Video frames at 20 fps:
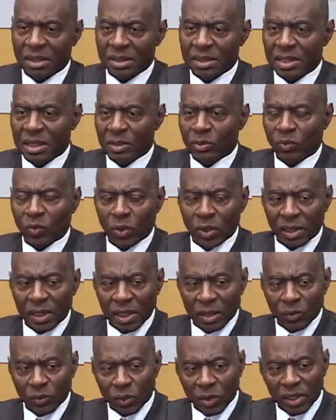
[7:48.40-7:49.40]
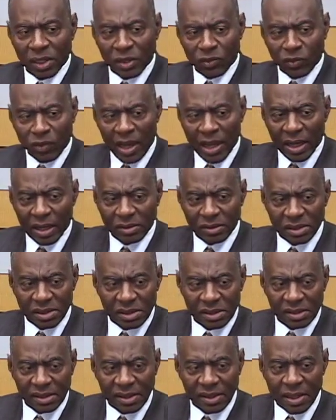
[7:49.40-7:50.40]
Team won the
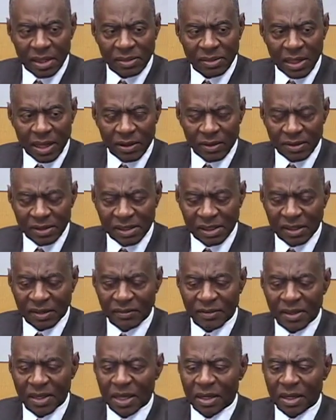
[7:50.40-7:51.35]
trials there and stuff.